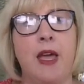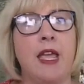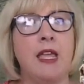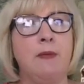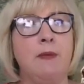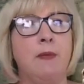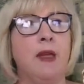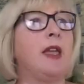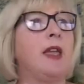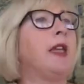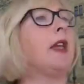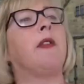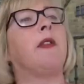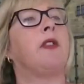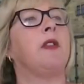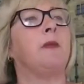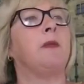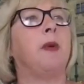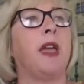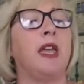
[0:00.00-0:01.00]
baby,
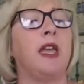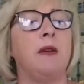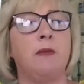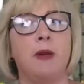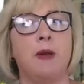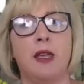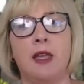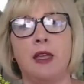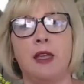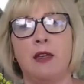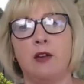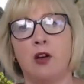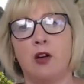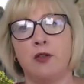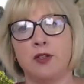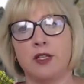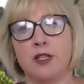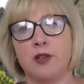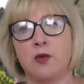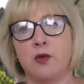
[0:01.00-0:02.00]
and the baby
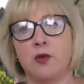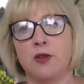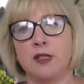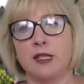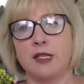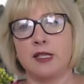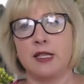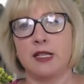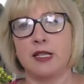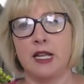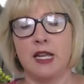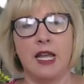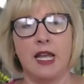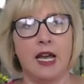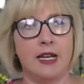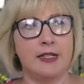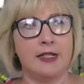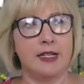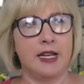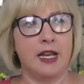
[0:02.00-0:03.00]
consequently
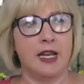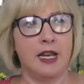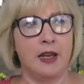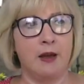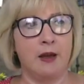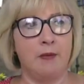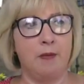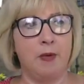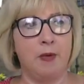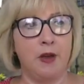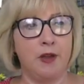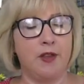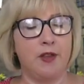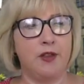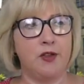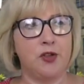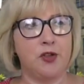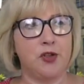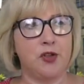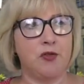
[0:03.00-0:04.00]
had a
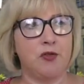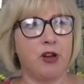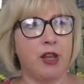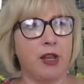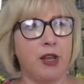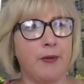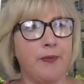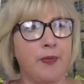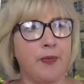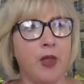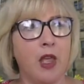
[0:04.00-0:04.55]
birth injury.